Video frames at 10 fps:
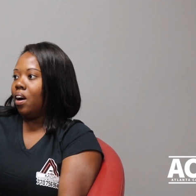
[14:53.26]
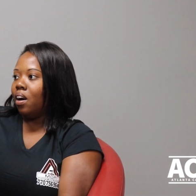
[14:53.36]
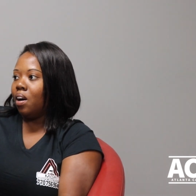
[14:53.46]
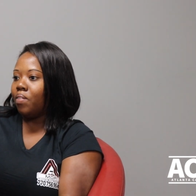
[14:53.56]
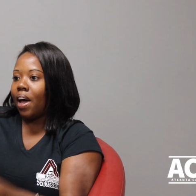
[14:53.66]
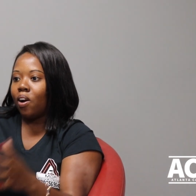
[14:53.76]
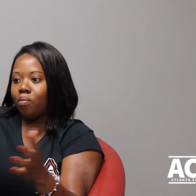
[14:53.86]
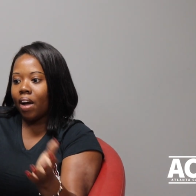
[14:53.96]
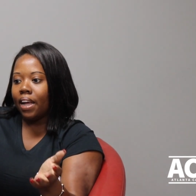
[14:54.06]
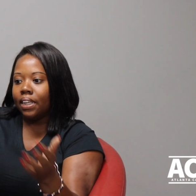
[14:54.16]
I
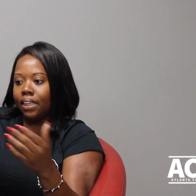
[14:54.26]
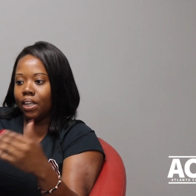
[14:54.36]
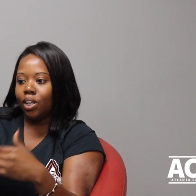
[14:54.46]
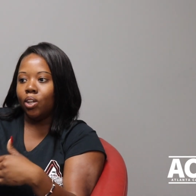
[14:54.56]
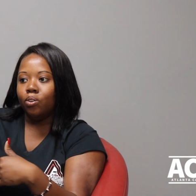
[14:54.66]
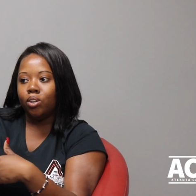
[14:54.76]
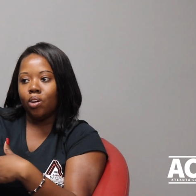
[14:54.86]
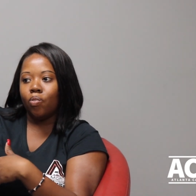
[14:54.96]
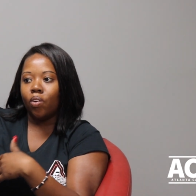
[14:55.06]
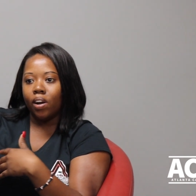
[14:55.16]
don't mind sending you
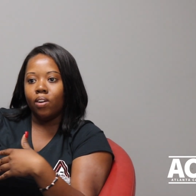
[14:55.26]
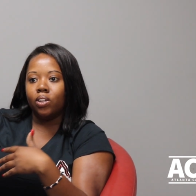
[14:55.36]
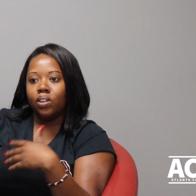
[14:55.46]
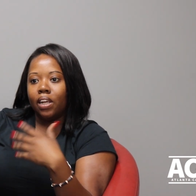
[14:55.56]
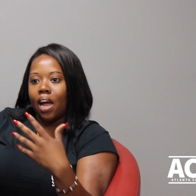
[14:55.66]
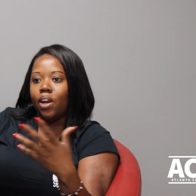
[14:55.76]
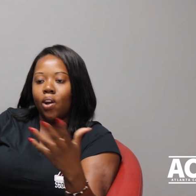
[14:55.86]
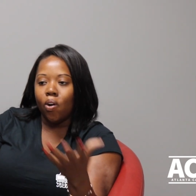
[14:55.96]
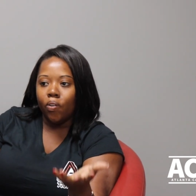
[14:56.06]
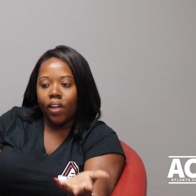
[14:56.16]
somewhere else that I
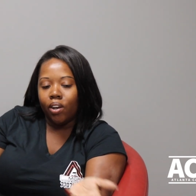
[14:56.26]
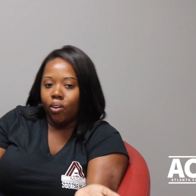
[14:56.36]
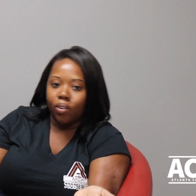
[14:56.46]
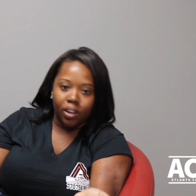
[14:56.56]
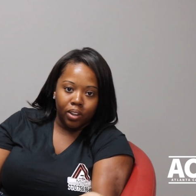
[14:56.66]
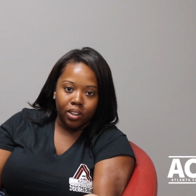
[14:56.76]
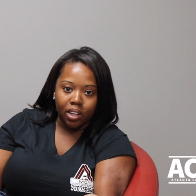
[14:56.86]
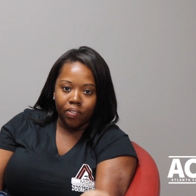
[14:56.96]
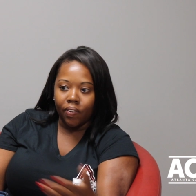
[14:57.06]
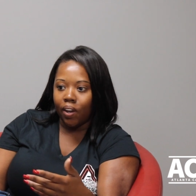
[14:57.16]
know they do other
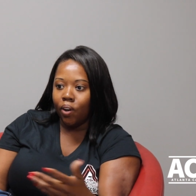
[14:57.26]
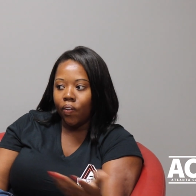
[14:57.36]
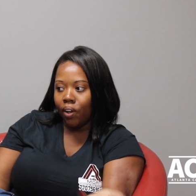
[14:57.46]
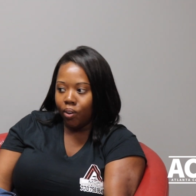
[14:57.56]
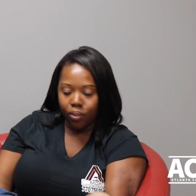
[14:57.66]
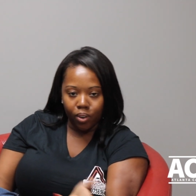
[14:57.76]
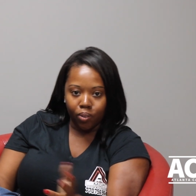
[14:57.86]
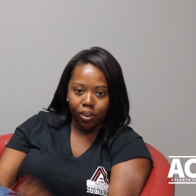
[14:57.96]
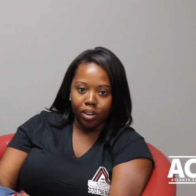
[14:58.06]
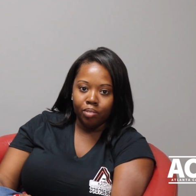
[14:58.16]
stuff and I know they do
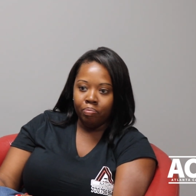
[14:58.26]
good work.